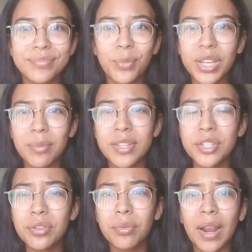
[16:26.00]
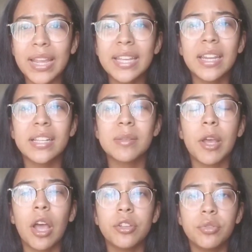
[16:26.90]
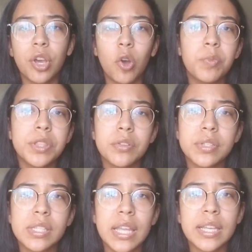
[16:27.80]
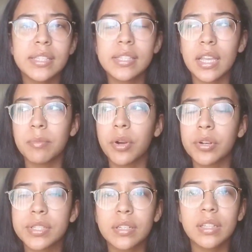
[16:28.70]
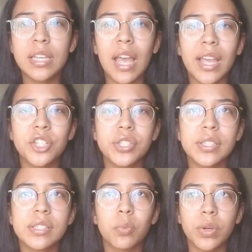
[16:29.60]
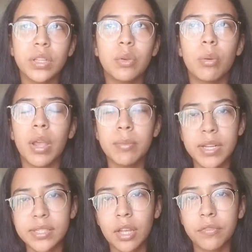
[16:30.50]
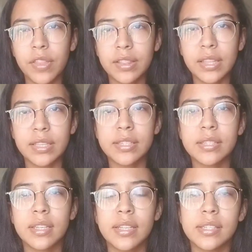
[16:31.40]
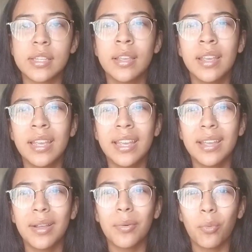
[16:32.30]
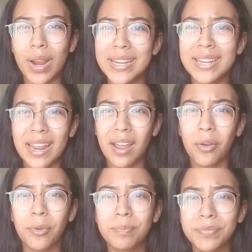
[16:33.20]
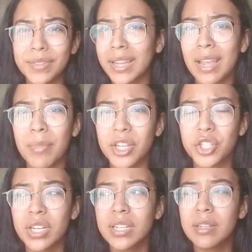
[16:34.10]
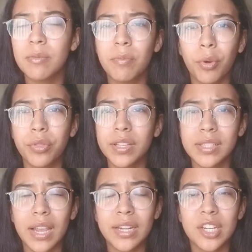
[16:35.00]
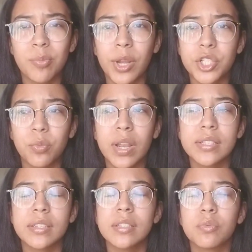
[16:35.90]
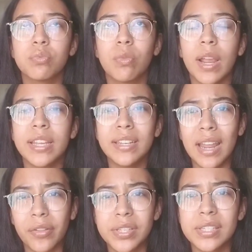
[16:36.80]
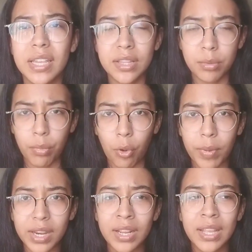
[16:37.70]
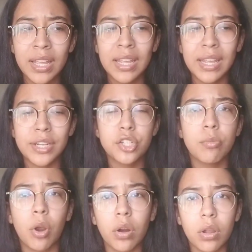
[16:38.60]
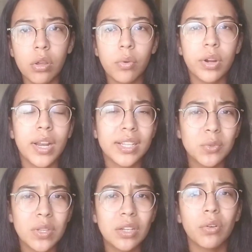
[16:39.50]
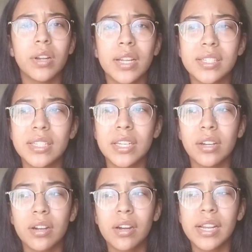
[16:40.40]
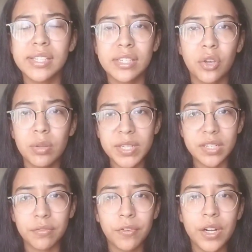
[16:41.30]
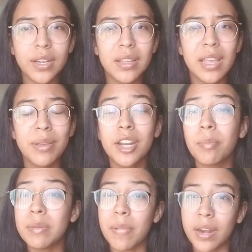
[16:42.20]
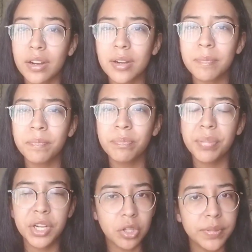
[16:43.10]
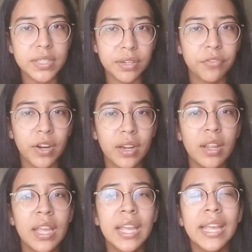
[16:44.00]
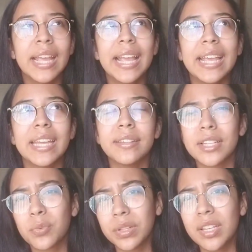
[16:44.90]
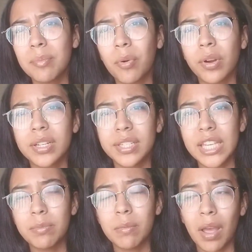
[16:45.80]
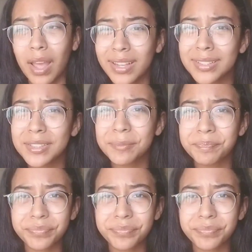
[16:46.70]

What can we do, right? And it's about how you cope with those things. And personally, I just really remind myself that this is right now. Like I mentioned, both anxiety and depression wise, this is right now. This is in the moment. And tomorrow or next week or next year is going to be different. It may not be better, but it'll be different. And that's really important to keep in mind.